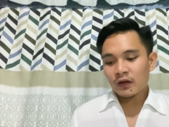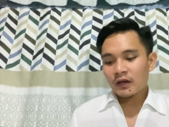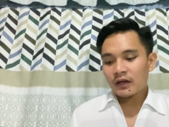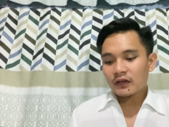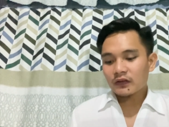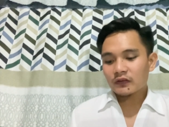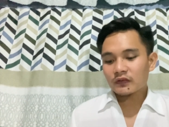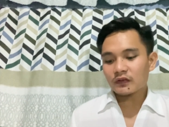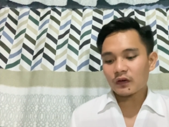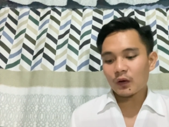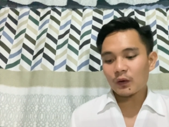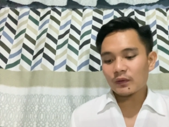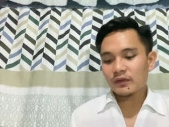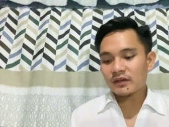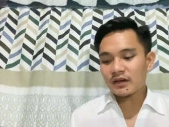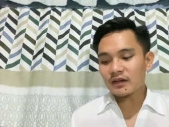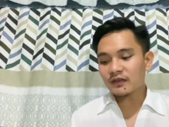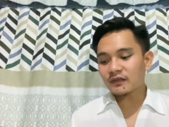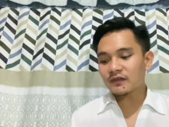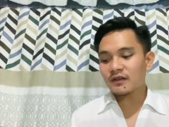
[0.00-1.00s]
So
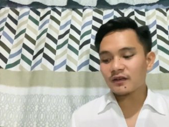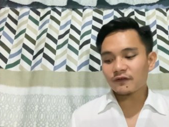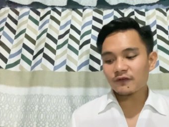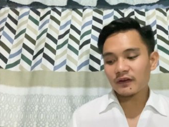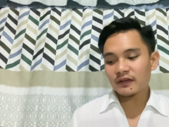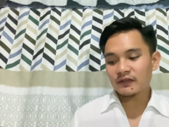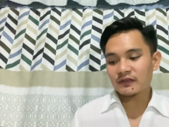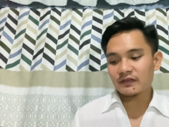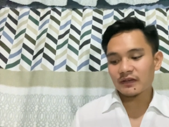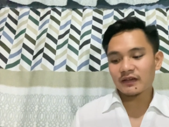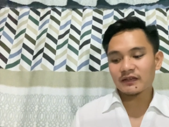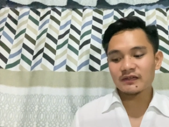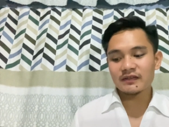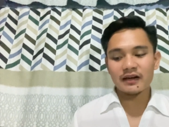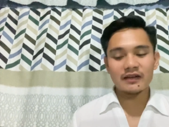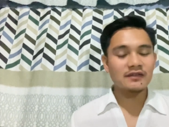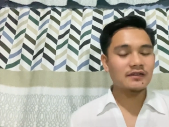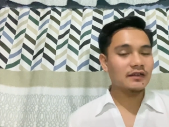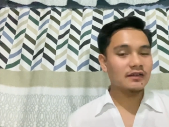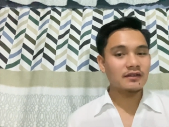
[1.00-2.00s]
these differences
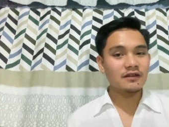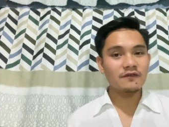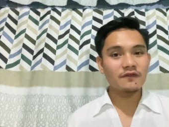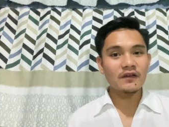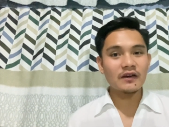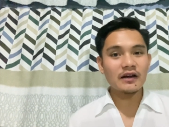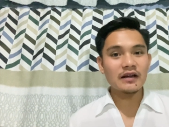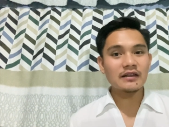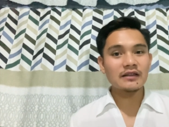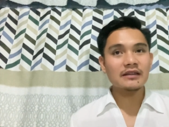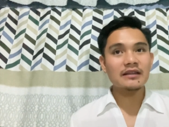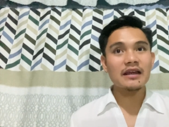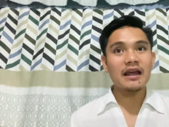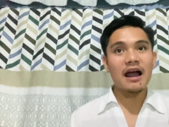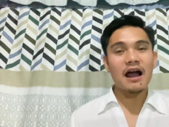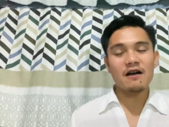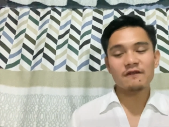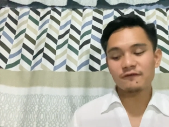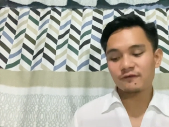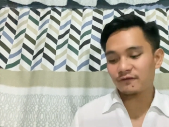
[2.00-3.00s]
can significantly
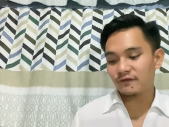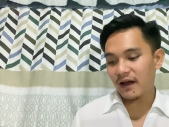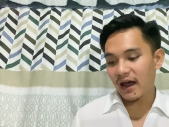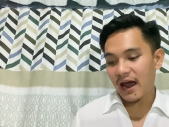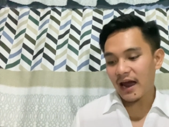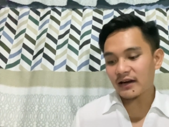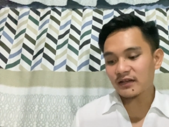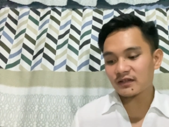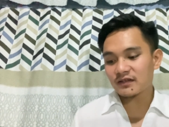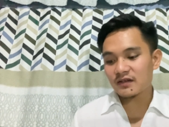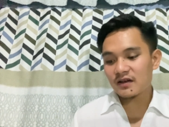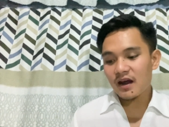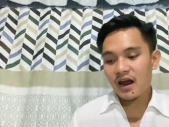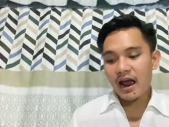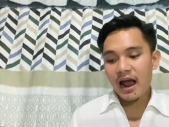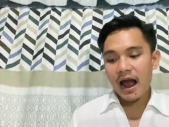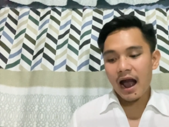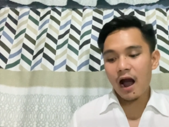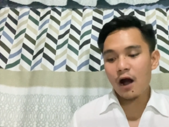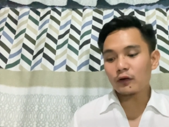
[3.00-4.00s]
affect
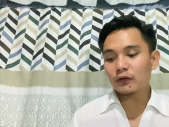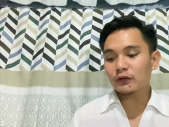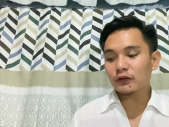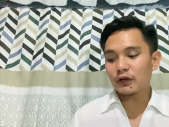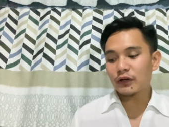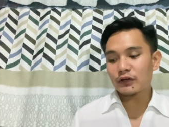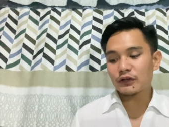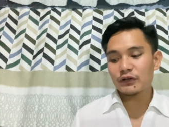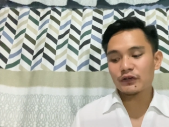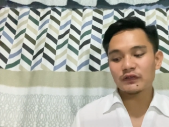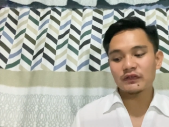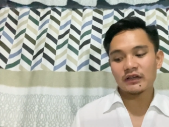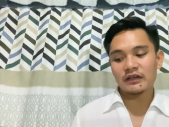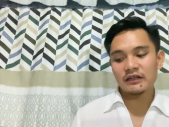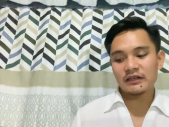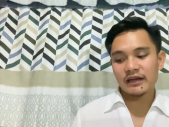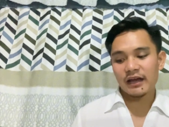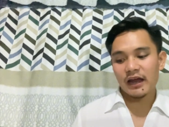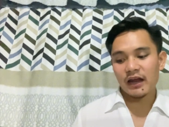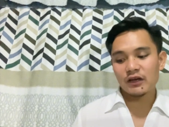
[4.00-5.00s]
how learners
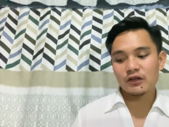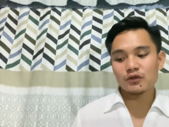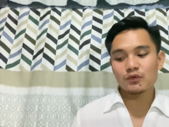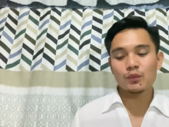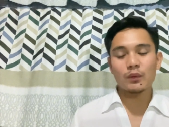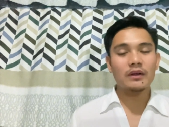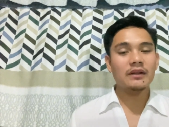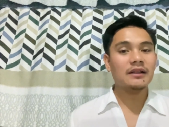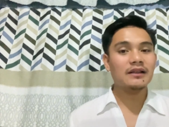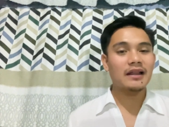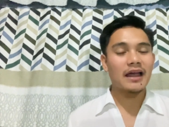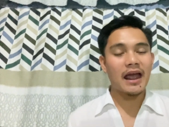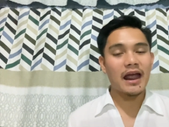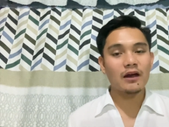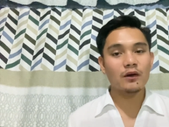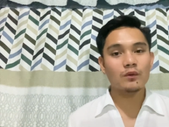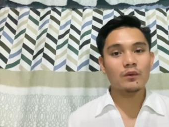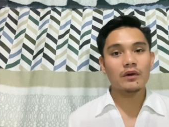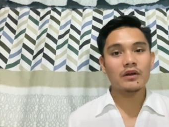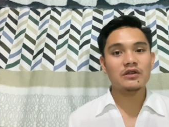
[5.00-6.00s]
engage with
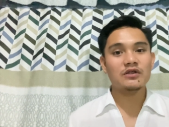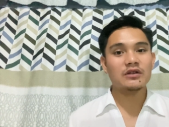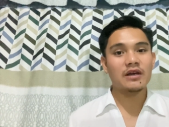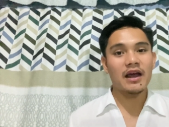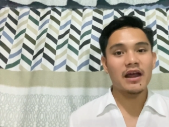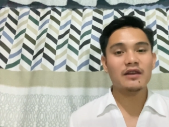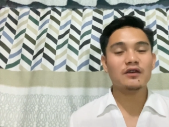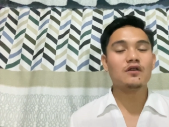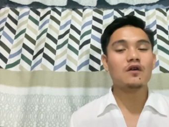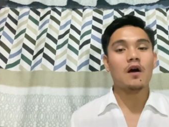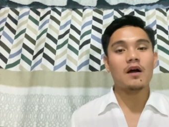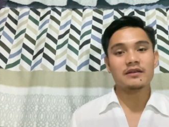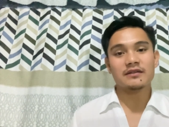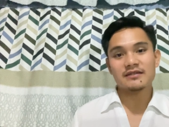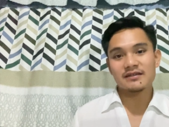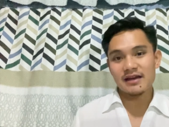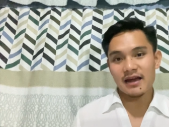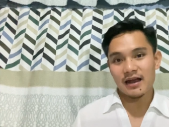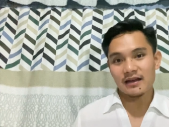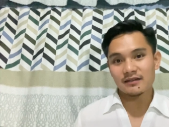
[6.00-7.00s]
language and
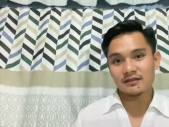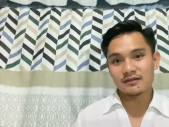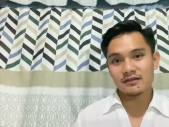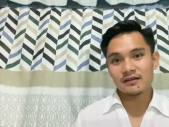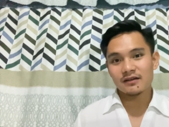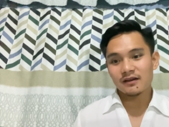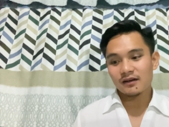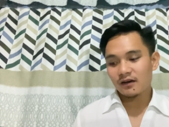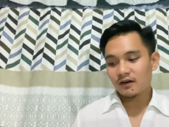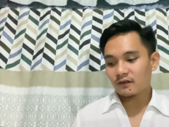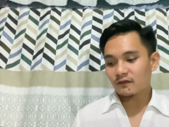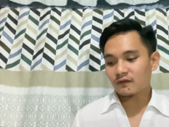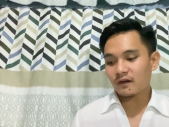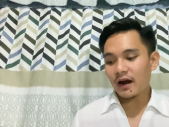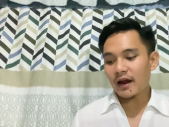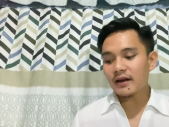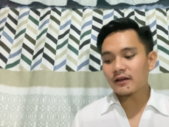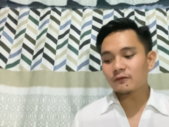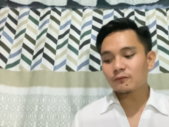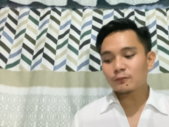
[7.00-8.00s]
content,
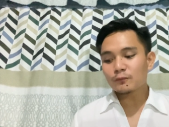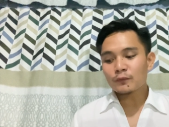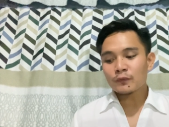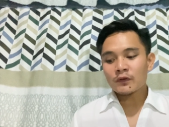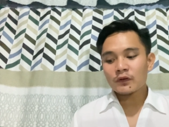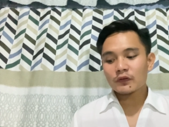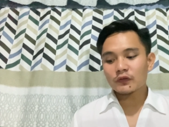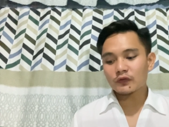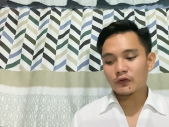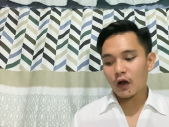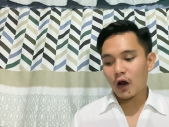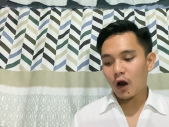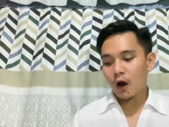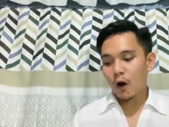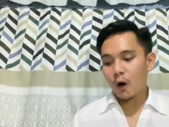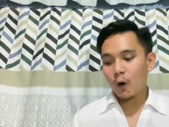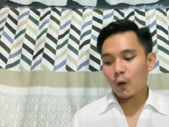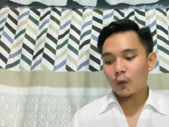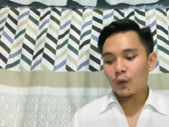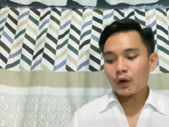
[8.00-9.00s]
right?
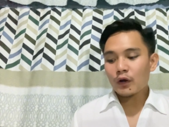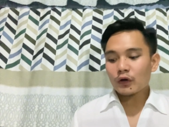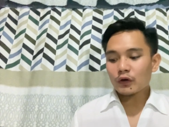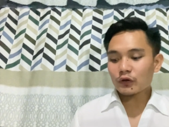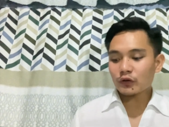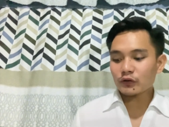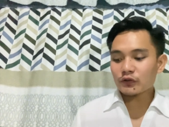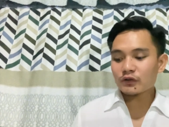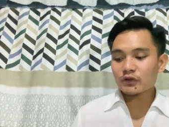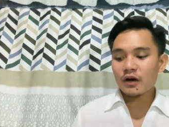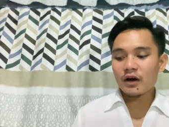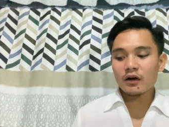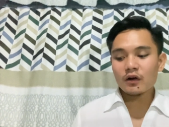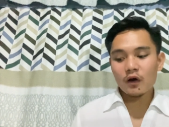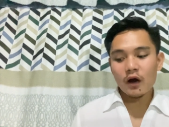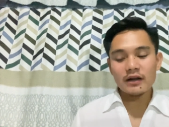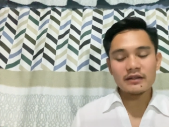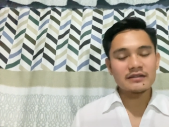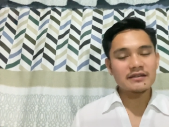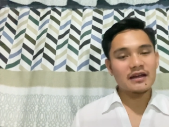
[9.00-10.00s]
So cultural
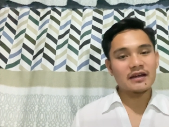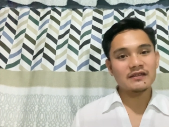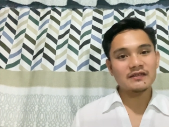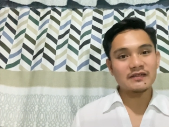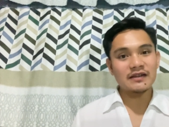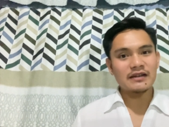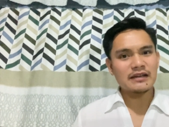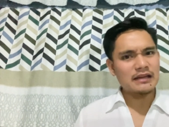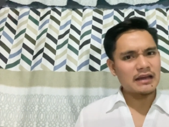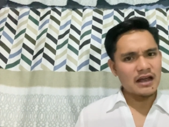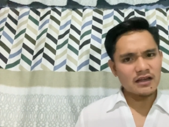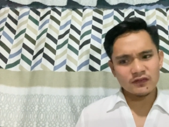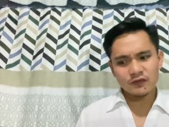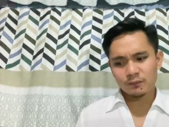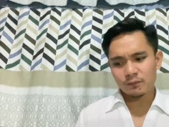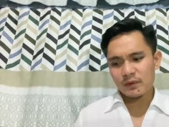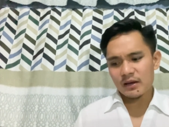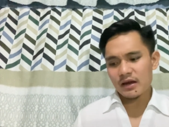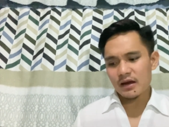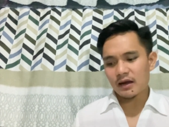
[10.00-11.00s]
context and
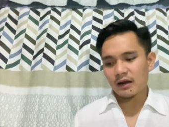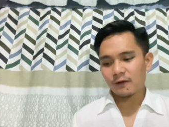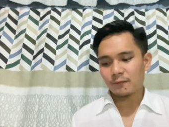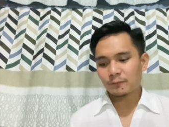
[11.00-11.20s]
ESP.